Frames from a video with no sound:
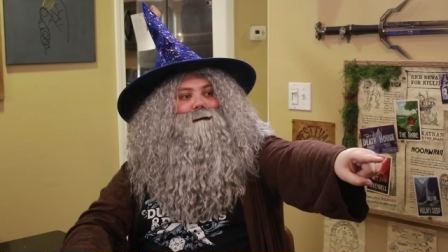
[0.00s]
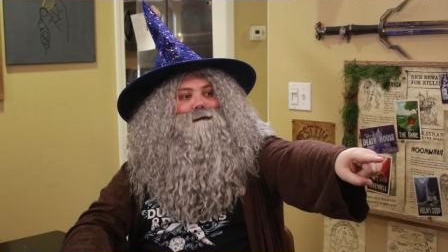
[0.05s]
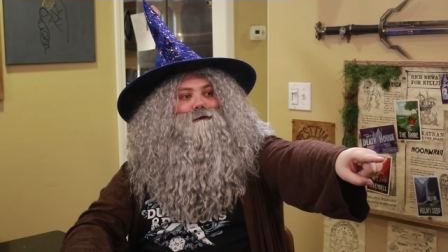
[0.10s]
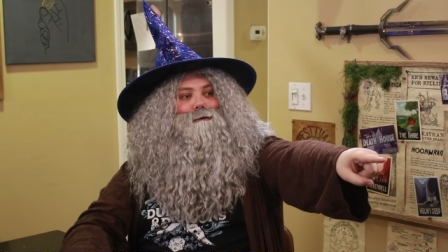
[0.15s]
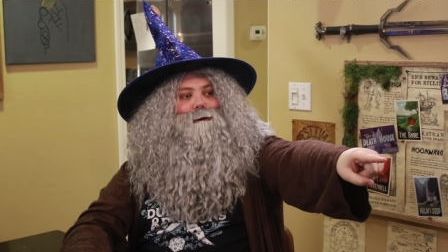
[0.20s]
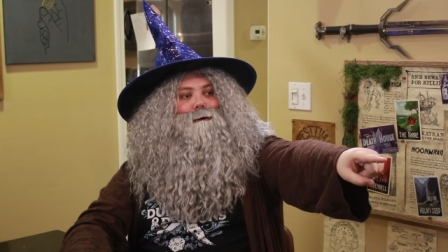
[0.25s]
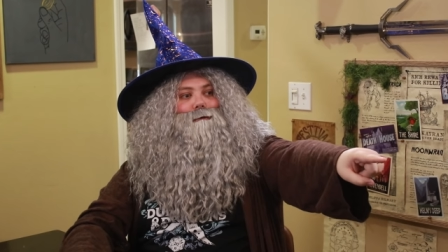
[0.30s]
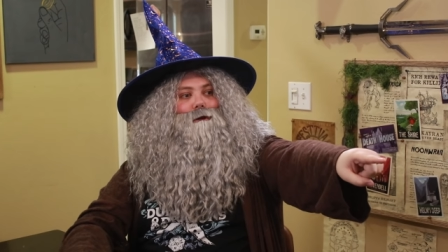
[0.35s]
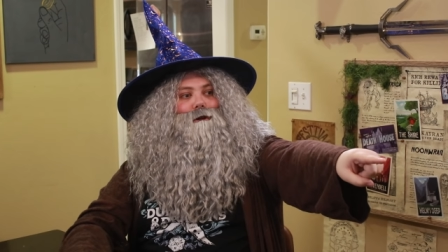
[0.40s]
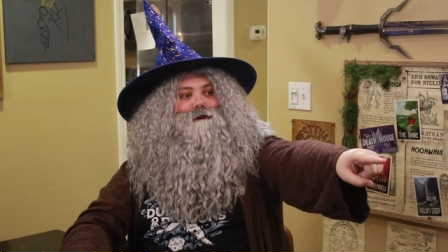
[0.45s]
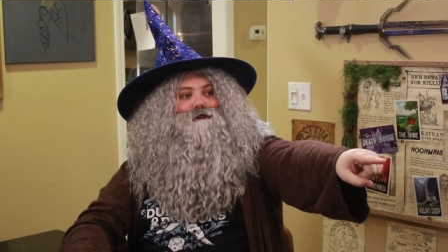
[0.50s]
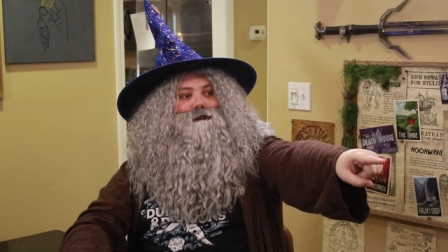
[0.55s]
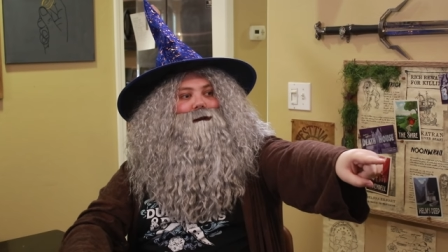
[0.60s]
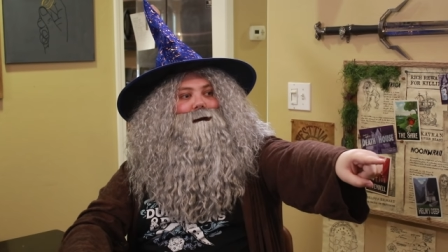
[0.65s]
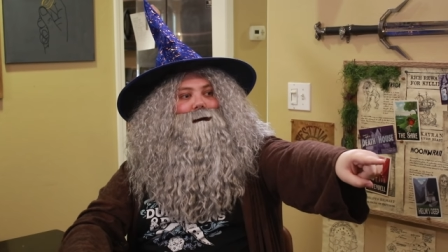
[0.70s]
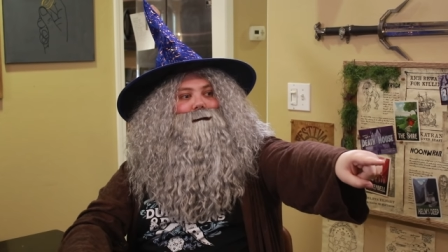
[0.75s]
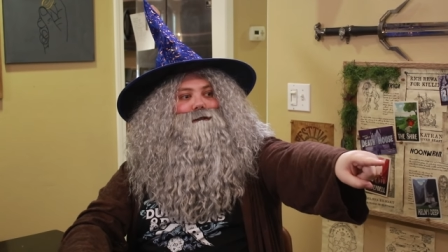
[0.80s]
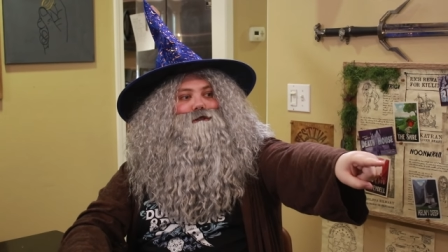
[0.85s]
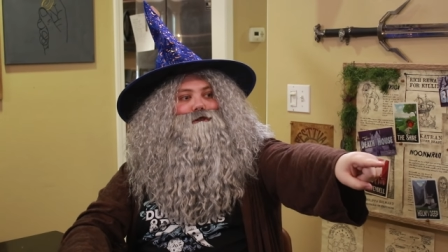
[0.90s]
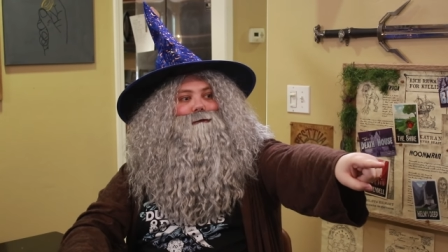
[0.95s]
has to re-roll. She
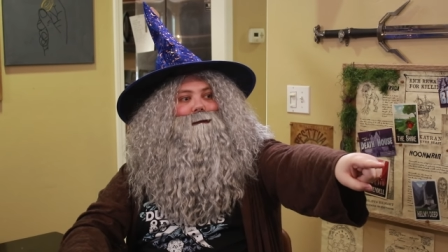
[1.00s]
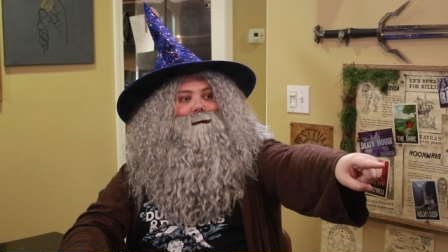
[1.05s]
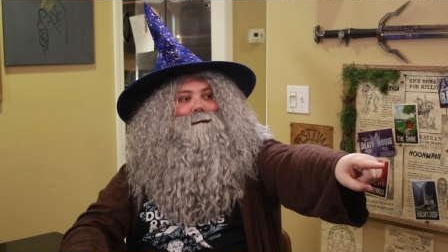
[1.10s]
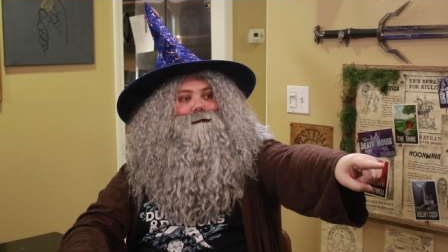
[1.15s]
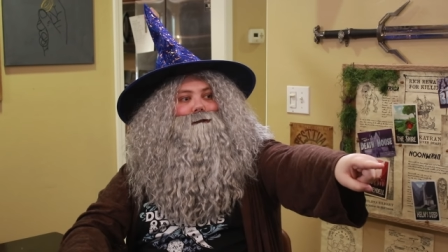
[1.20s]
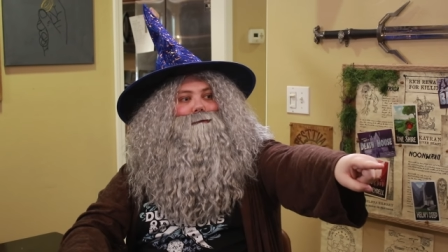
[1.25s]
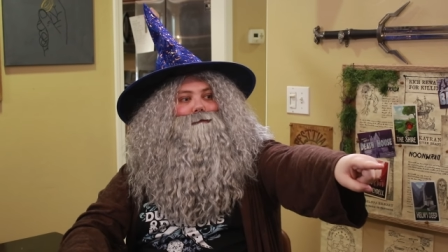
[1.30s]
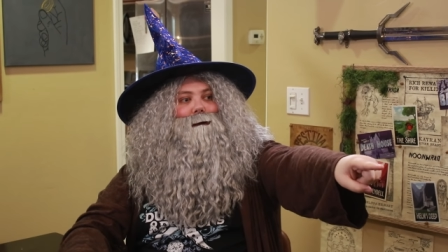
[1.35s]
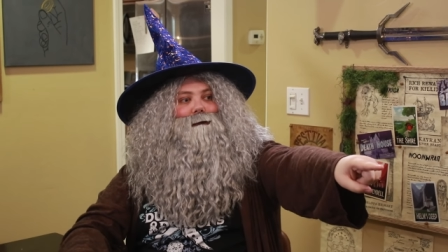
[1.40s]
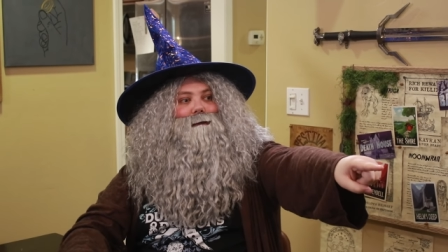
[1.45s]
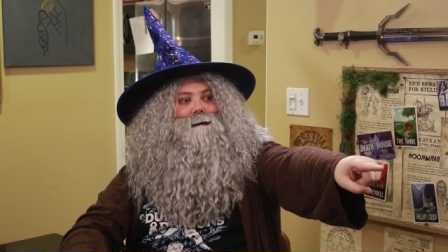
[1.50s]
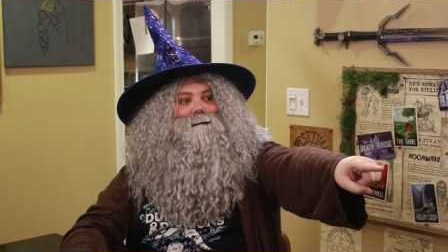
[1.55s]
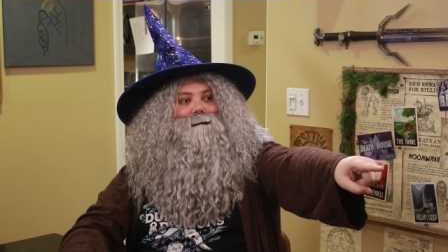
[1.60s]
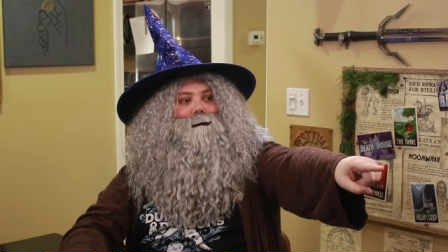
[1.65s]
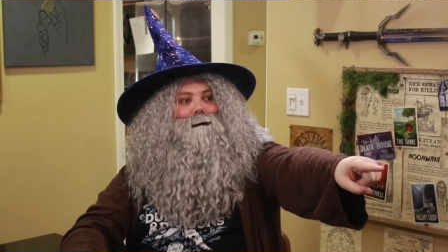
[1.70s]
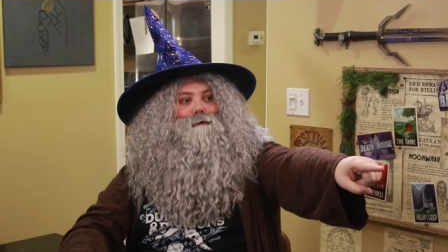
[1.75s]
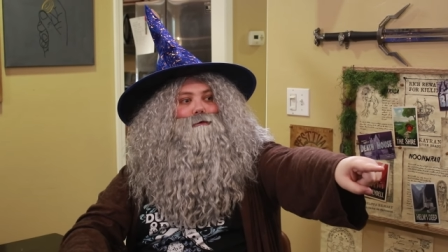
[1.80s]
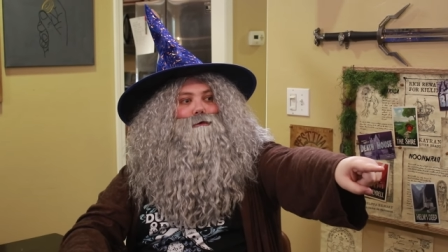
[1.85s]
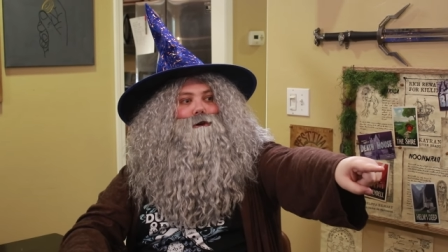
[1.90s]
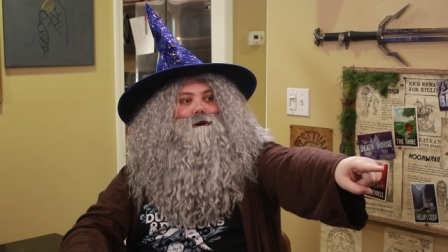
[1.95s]
has to. That's the spell. That's how it